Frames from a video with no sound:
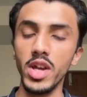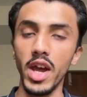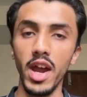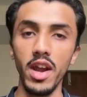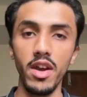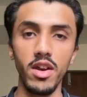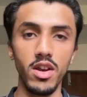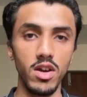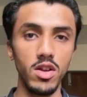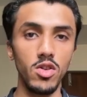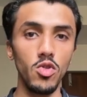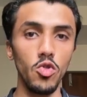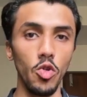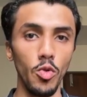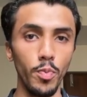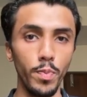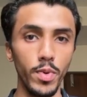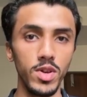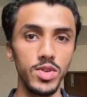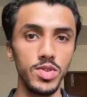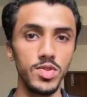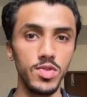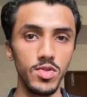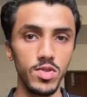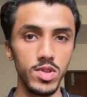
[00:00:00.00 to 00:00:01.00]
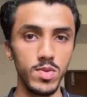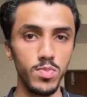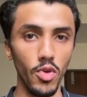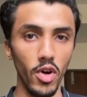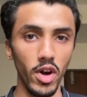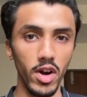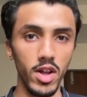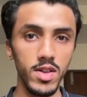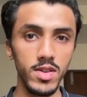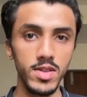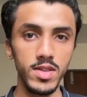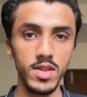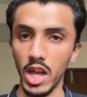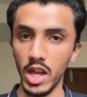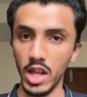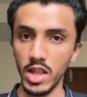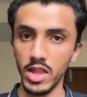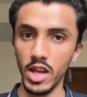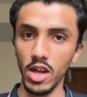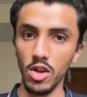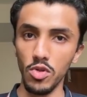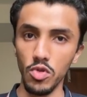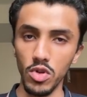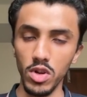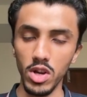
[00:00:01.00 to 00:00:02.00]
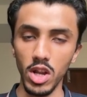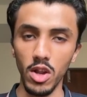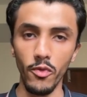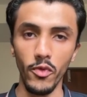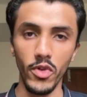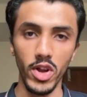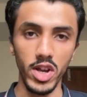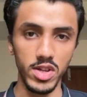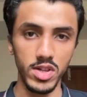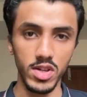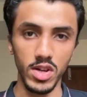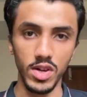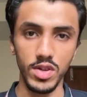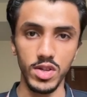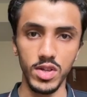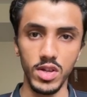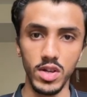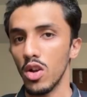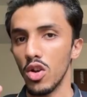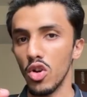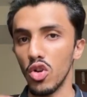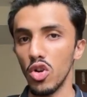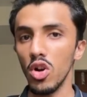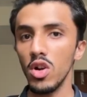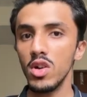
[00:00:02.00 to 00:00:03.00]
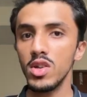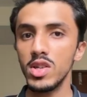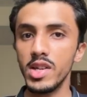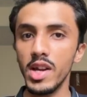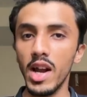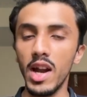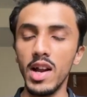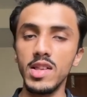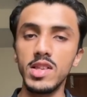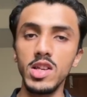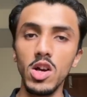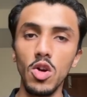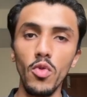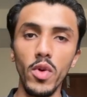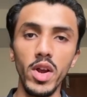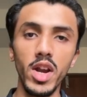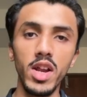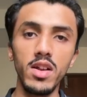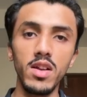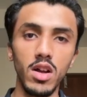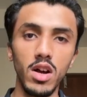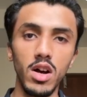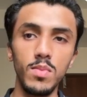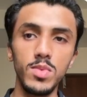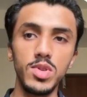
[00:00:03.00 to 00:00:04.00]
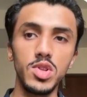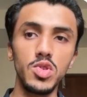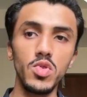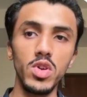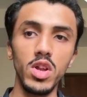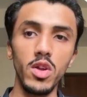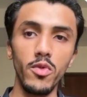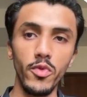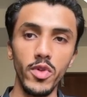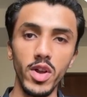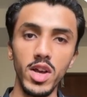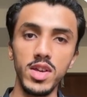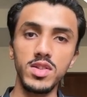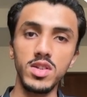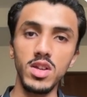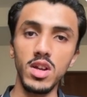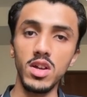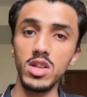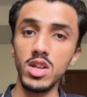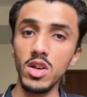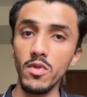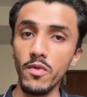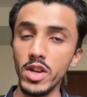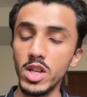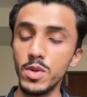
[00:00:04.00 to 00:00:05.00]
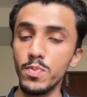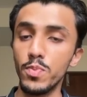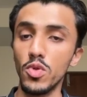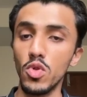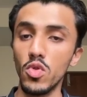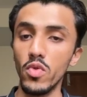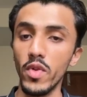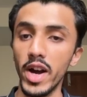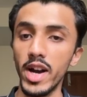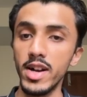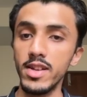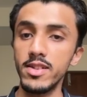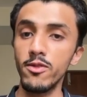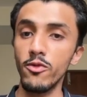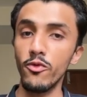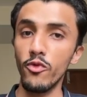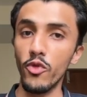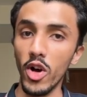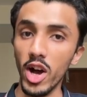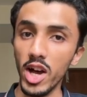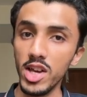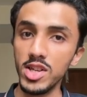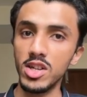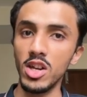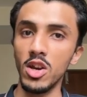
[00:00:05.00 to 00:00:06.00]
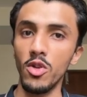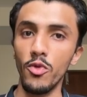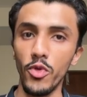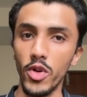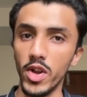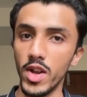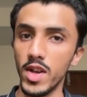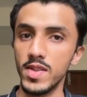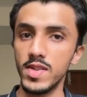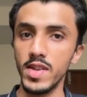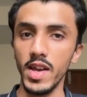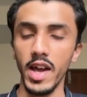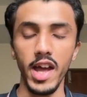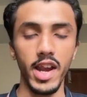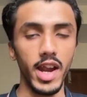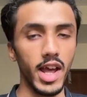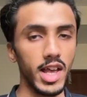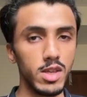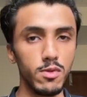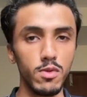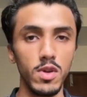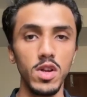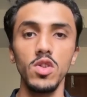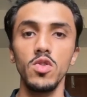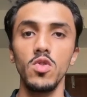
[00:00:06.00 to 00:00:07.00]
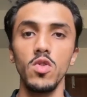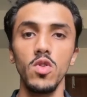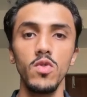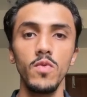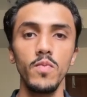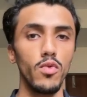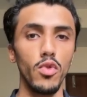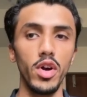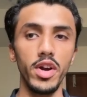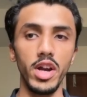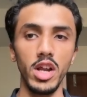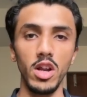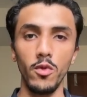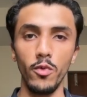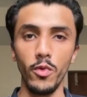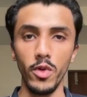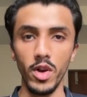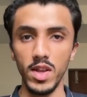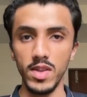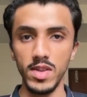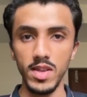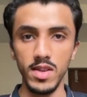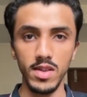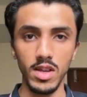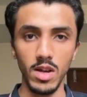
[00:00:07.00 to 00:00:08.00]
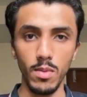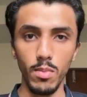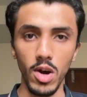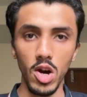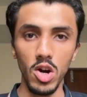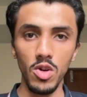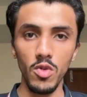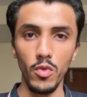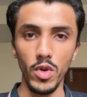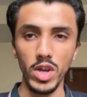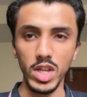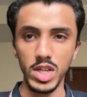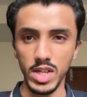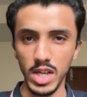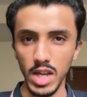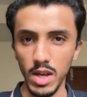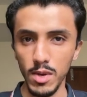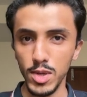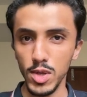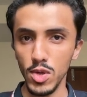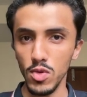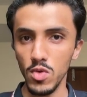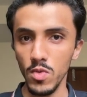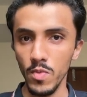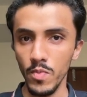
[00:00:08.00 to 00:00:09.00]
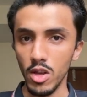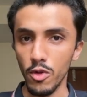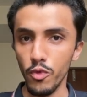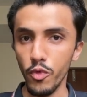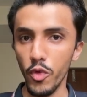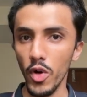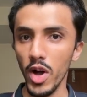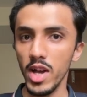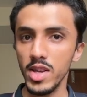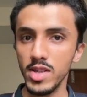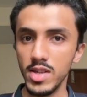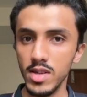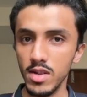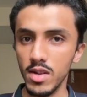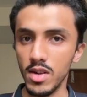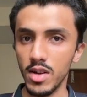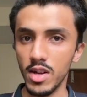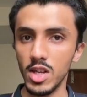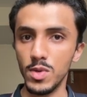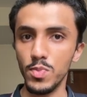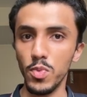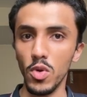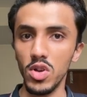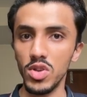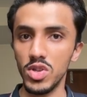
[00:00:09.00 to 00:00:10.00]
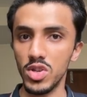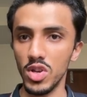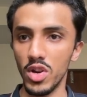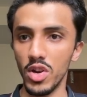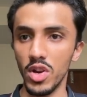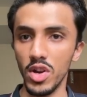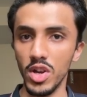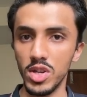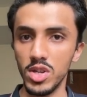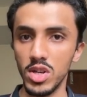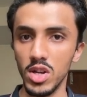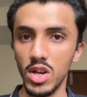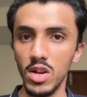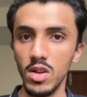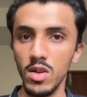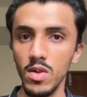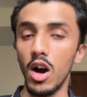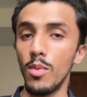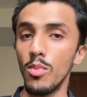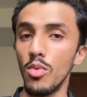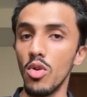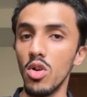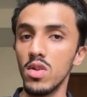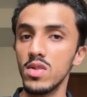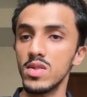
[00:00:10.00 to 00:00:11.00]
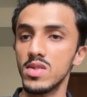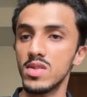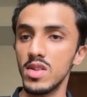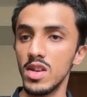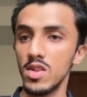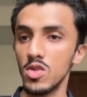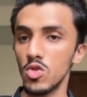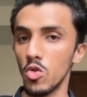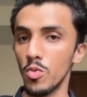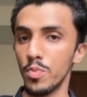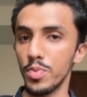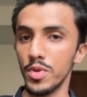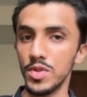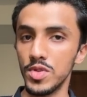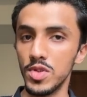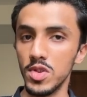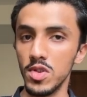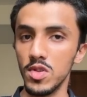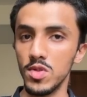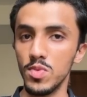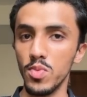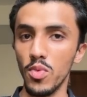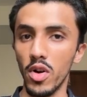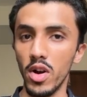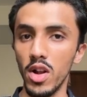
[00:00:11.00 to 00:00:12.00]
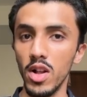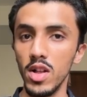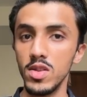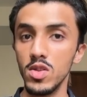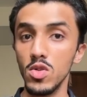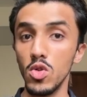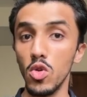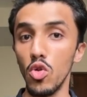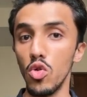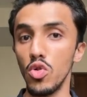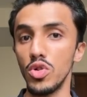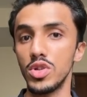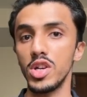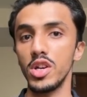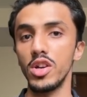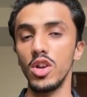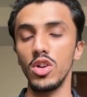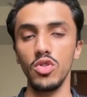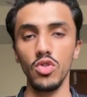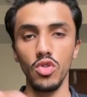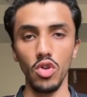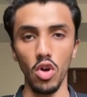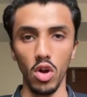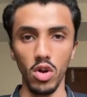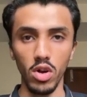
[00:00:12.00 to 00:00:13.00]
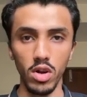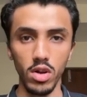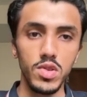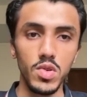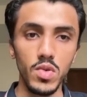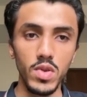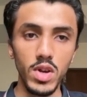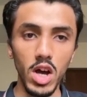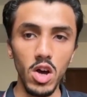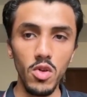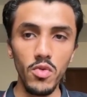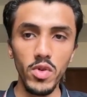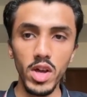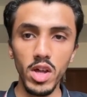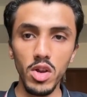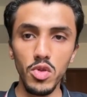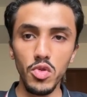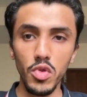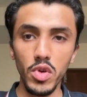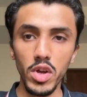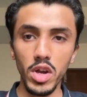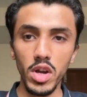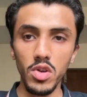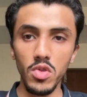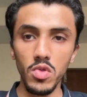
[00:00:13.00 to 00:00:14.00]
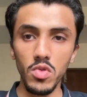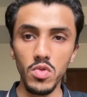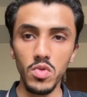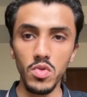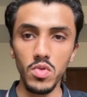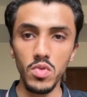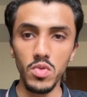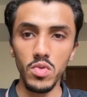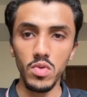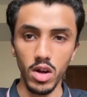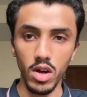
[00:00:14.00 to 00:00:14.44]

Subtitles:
and run open source models in their own infrastructure. Groq stands out when it comes to infrastructure which provides fast inference, and as we know what inference is about, which gives you the fast response generation amongst these open source models hosted in Groq. So now we are going to